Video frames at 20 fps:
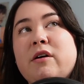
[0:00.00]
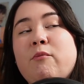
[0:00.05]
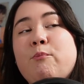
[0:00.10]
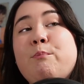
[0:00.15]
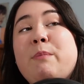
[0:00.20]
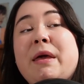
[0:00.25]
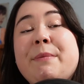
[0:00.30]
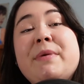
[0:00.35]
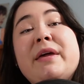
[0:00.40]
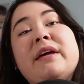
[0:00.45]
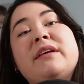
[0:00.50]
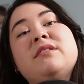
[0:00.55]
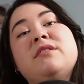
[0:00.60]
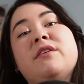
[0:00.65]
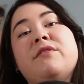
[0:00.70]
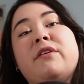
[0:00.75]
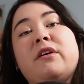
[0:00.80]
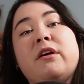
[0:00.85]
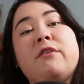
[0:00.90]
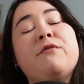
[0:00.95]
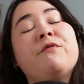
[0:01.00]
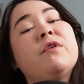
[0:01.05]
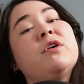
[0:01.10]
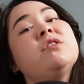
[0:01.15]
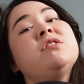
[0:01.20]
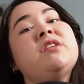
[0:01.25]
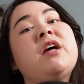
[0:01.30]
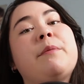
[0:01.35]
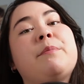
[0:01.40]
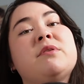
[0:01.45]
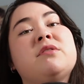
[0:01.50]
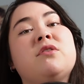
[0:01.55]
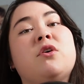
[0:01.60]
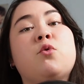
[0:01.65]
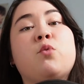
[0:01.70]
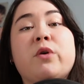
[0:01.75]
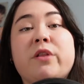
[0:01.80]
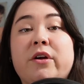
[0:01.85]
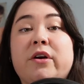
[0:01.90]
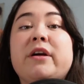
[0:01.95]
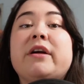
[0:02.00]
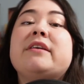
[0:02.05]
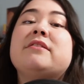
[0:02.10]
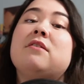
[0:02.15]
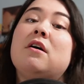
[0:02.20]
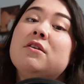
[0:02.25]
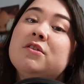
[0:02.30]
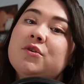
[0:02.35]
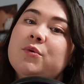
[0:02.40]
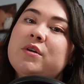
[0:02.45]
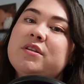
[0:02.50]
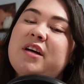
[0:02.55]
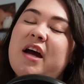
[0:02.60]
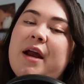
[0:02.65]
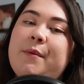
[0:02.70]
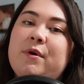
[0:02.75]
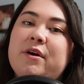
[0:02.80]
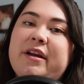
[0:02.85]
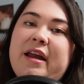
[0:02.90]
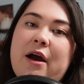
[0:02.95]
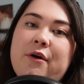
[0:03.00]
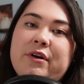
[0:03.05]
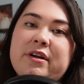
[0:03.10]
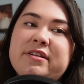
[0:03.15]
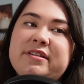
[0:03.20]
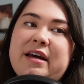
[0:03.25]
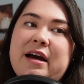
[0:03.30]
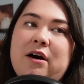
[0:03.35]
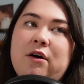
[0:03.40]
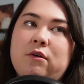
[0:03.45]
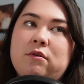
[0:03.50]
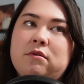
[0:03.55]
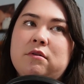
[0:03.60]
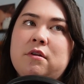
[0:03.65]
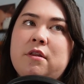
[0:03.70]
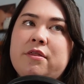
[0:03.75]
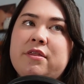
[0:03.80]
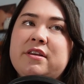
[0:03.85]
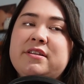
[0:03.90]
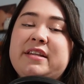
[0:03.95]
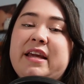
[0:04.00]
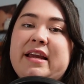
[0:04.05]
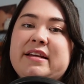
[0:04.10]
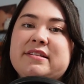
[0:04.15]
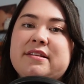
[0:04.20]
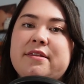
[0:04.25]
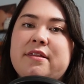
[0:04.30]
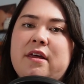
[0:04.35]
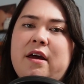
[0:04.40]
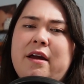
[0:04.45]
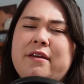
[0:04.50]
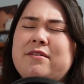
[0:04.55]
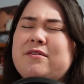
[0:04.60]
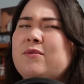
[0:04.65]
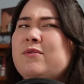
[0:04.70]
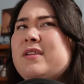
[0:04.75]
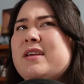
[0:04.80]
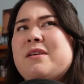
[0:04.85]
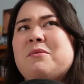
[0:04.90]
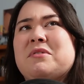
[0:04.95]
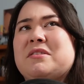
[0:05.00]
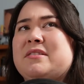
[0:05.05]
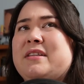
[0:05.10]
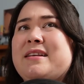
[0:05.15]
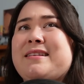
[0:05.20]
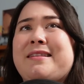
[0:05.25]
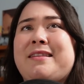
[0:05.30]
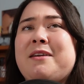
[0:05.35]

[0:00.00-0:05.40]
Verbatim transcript: mimics the very first episode where there is also a timer counting down the days and I don't think it was days.